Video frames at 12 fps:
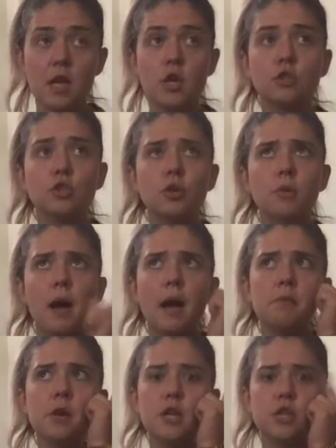So I
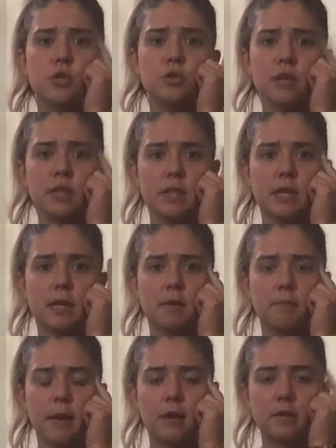want you to think
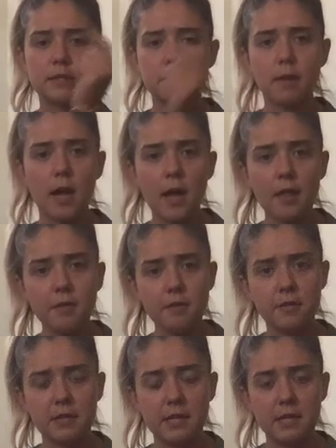about some other
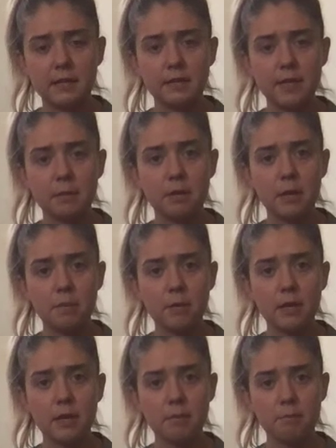things that people
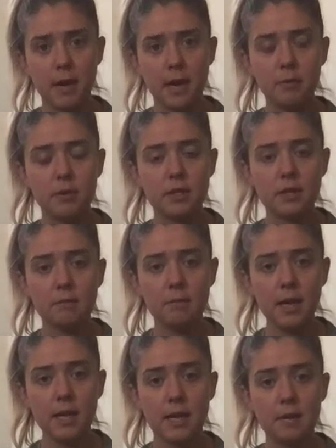can buy with their
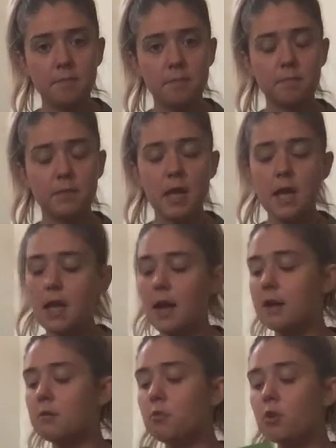money.
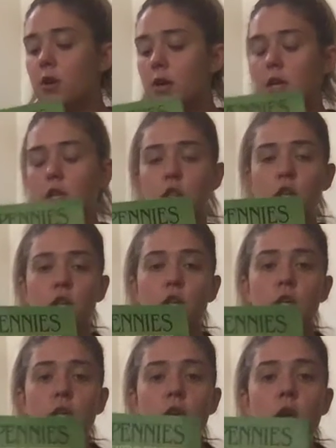And we're going to
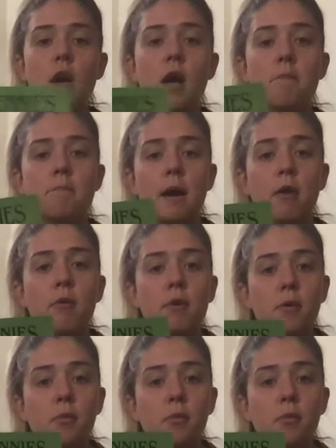learn about